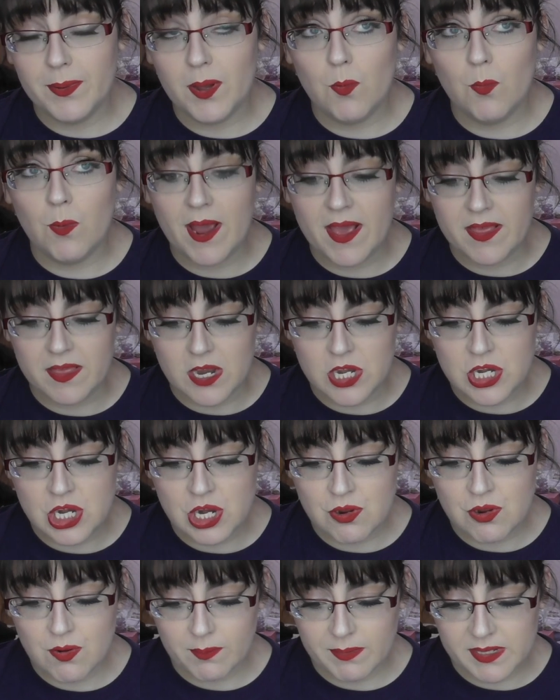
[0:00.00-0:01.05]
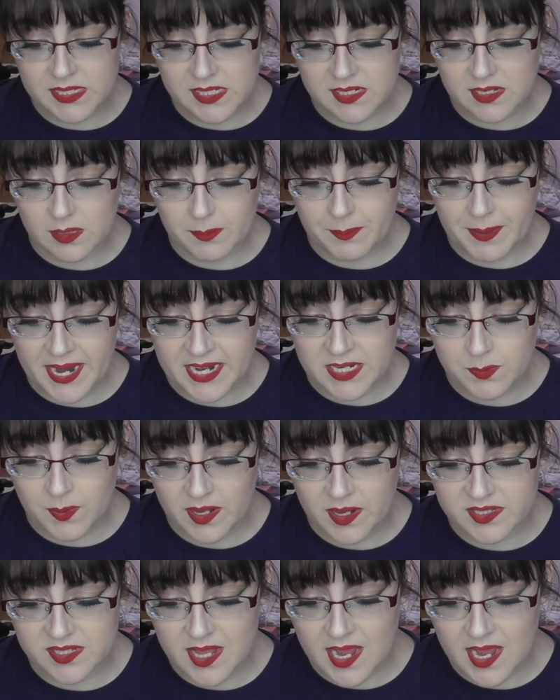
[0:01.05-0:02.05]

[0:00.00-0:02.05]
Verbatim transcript: with new mystical paint pods.